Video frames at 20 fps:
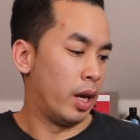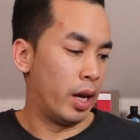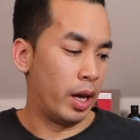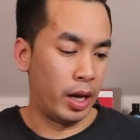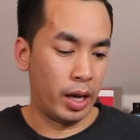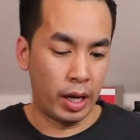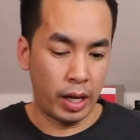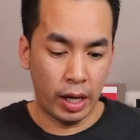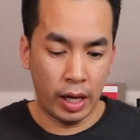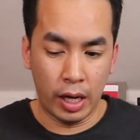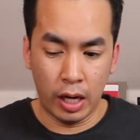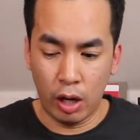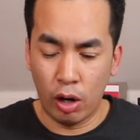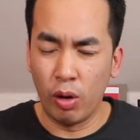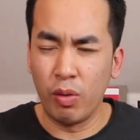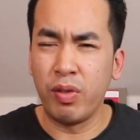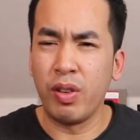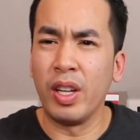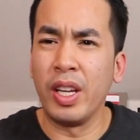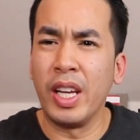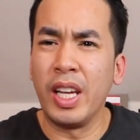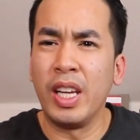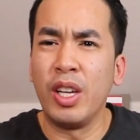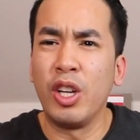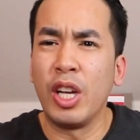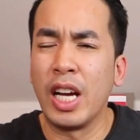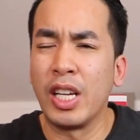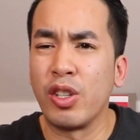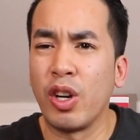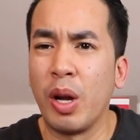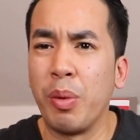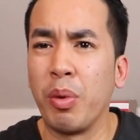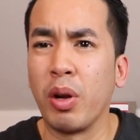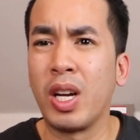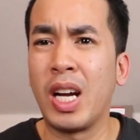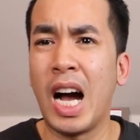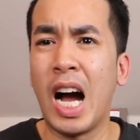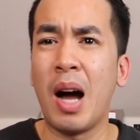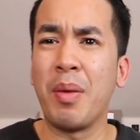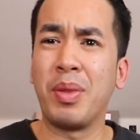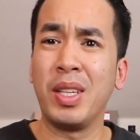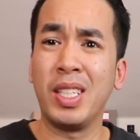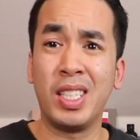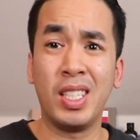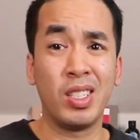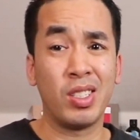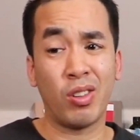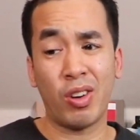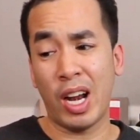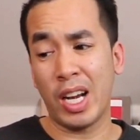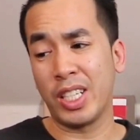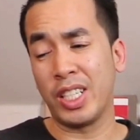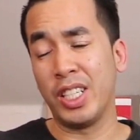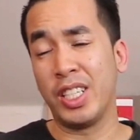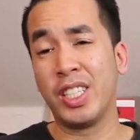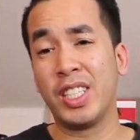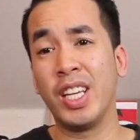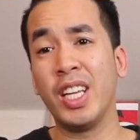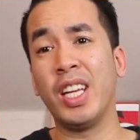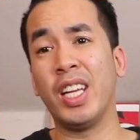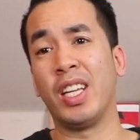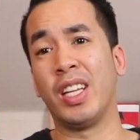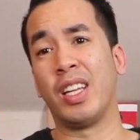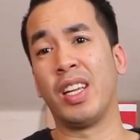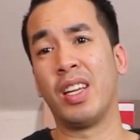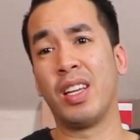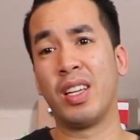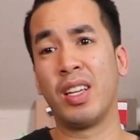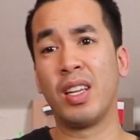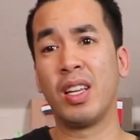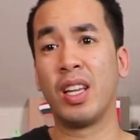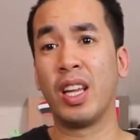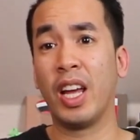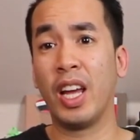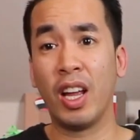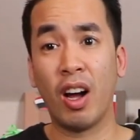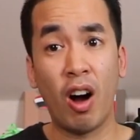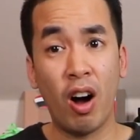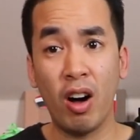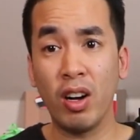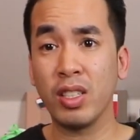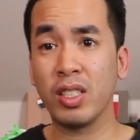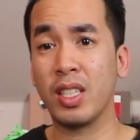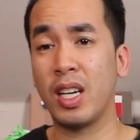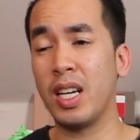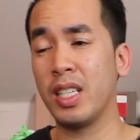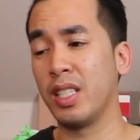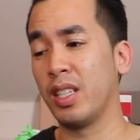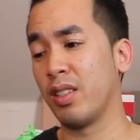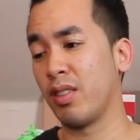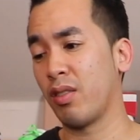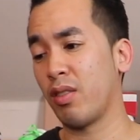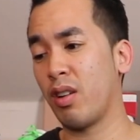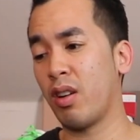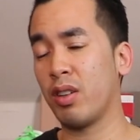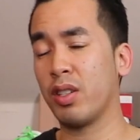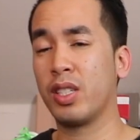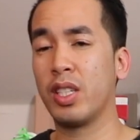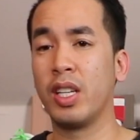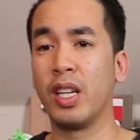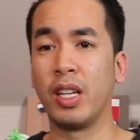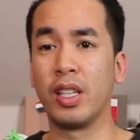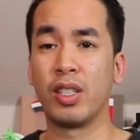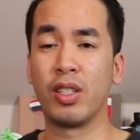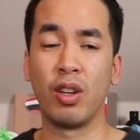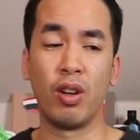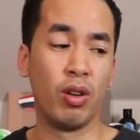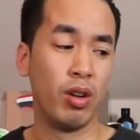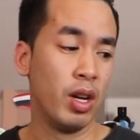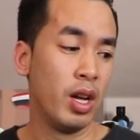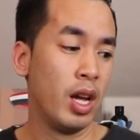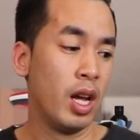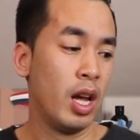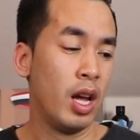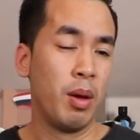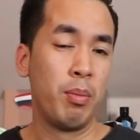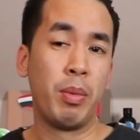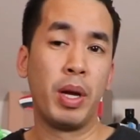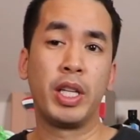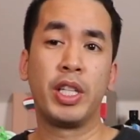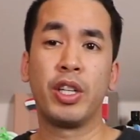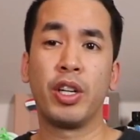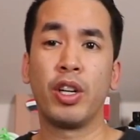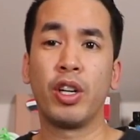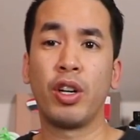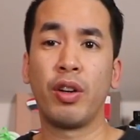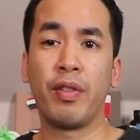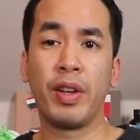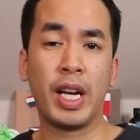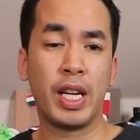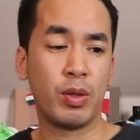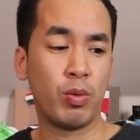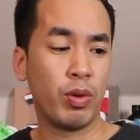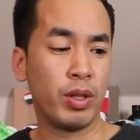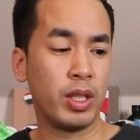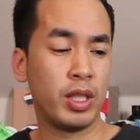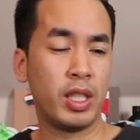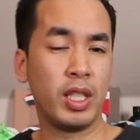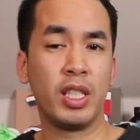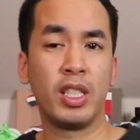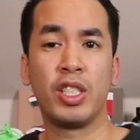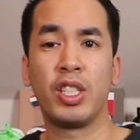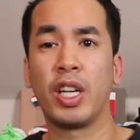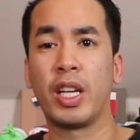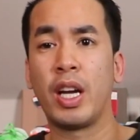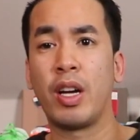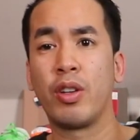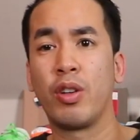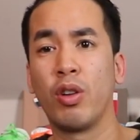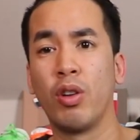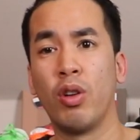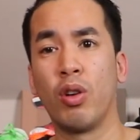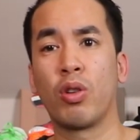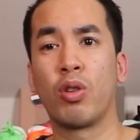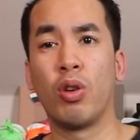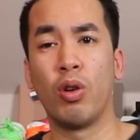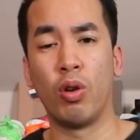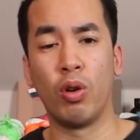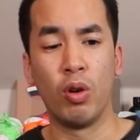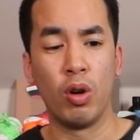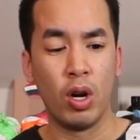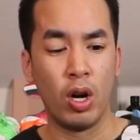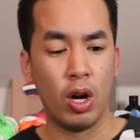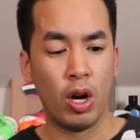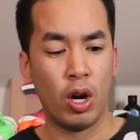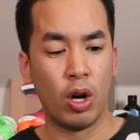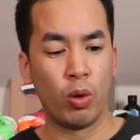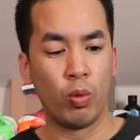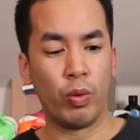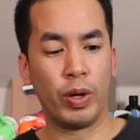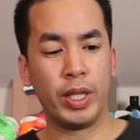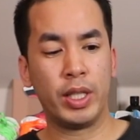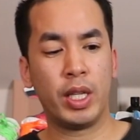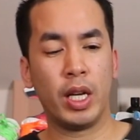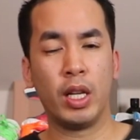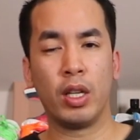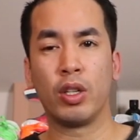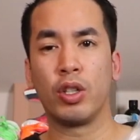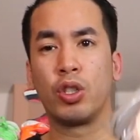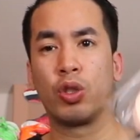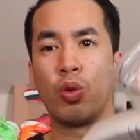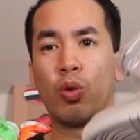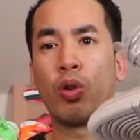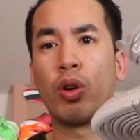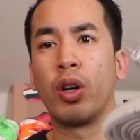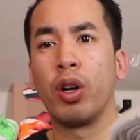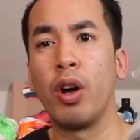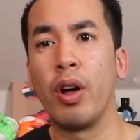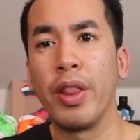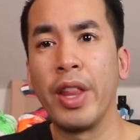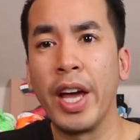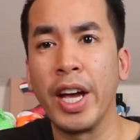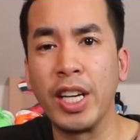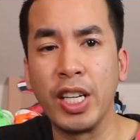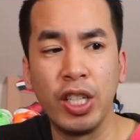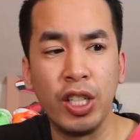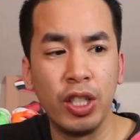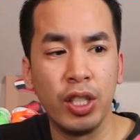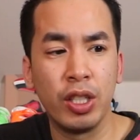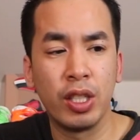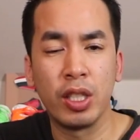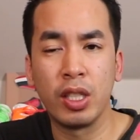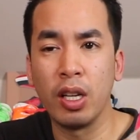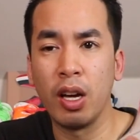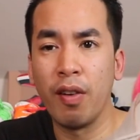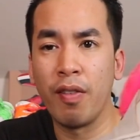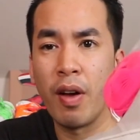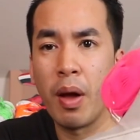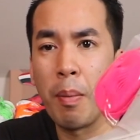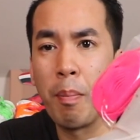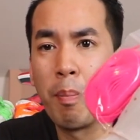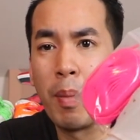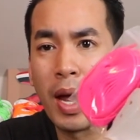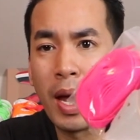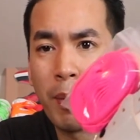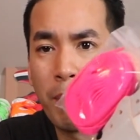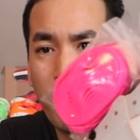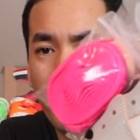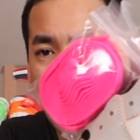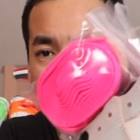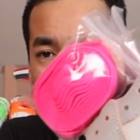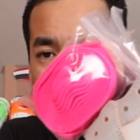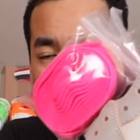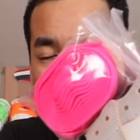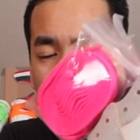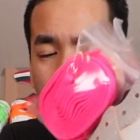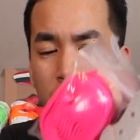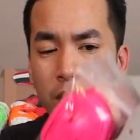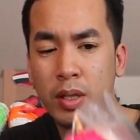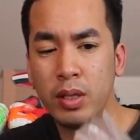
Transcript: And hopefully you guys are able to cop. These things are actually sitting. All sizes are all sitting. So make sure if you guys want these things, check out your local retailer store and all that good stuff. Bam, bam.